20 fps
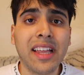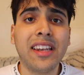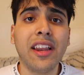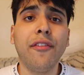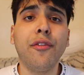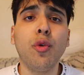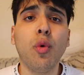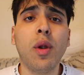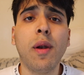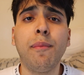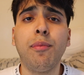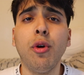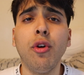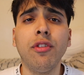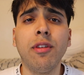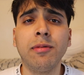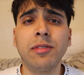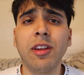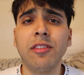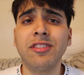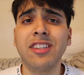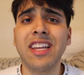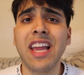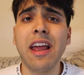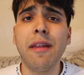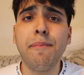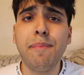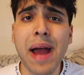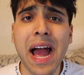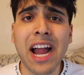they definitely want to prove themselves
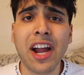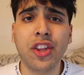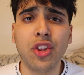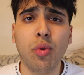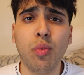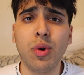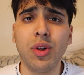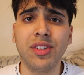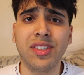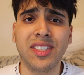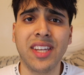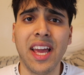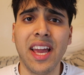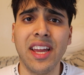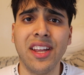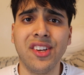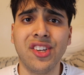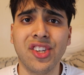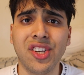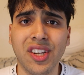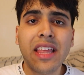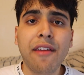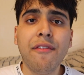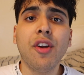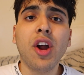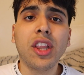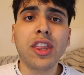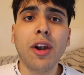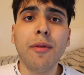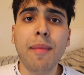again back on the world stage. They even
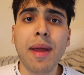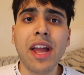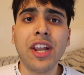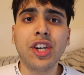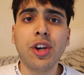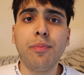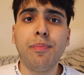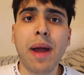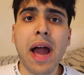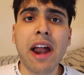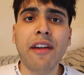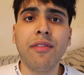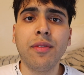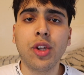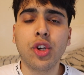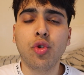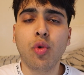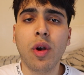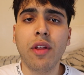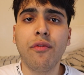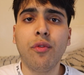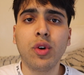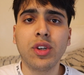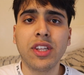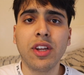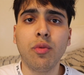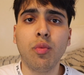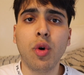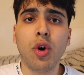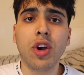got their manager back from the the twenty
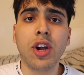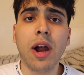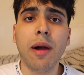fourteen World